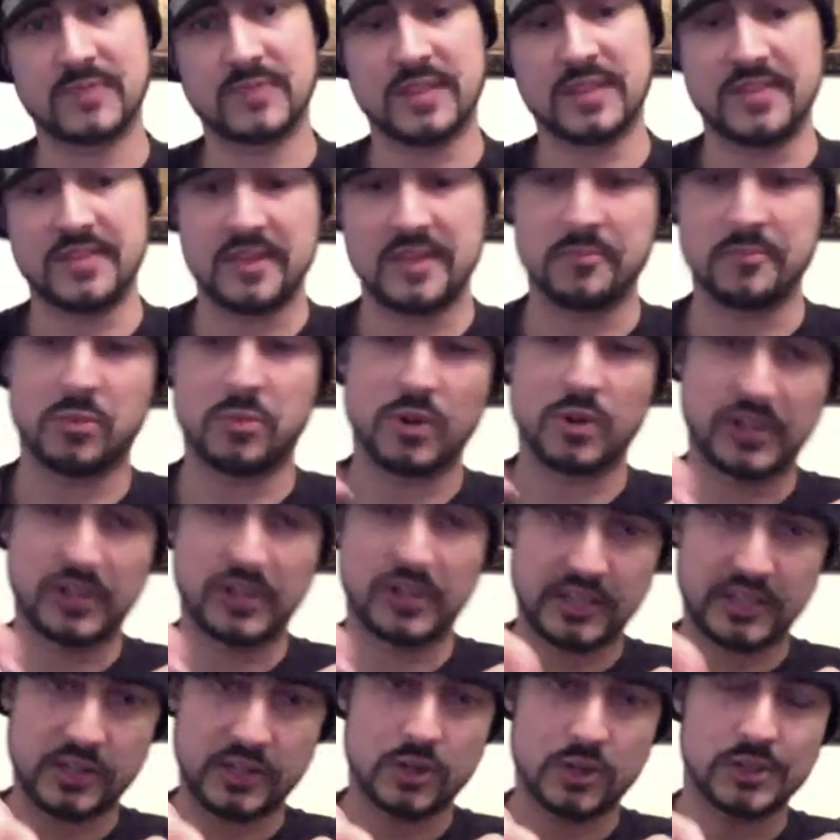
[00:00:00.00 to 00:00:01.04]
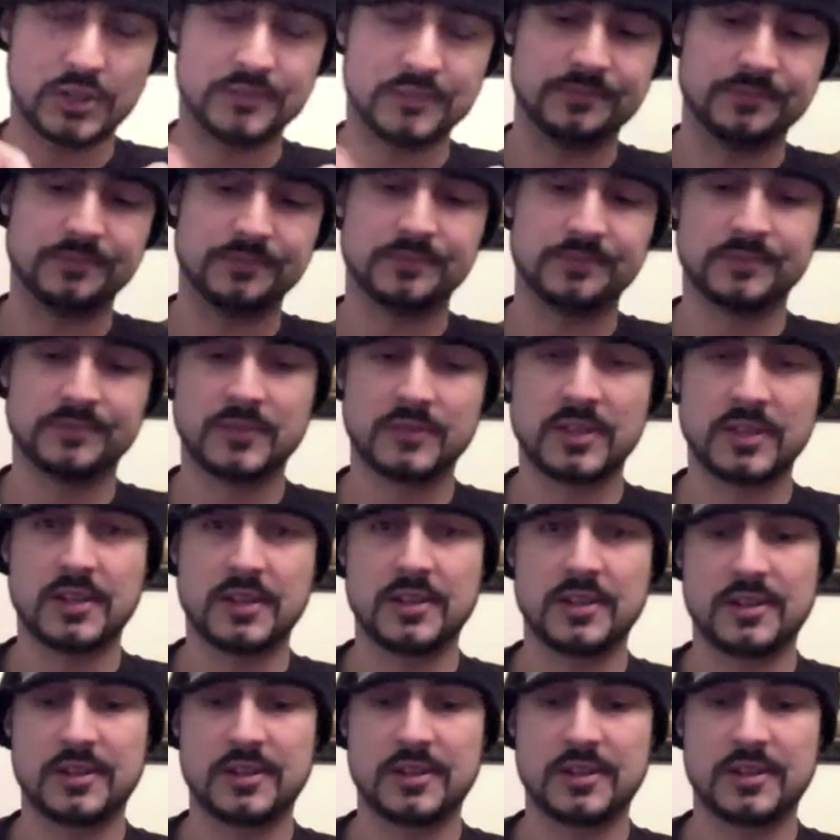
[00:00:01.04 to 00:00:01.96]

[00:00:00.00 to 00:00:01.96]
and then putting it on, I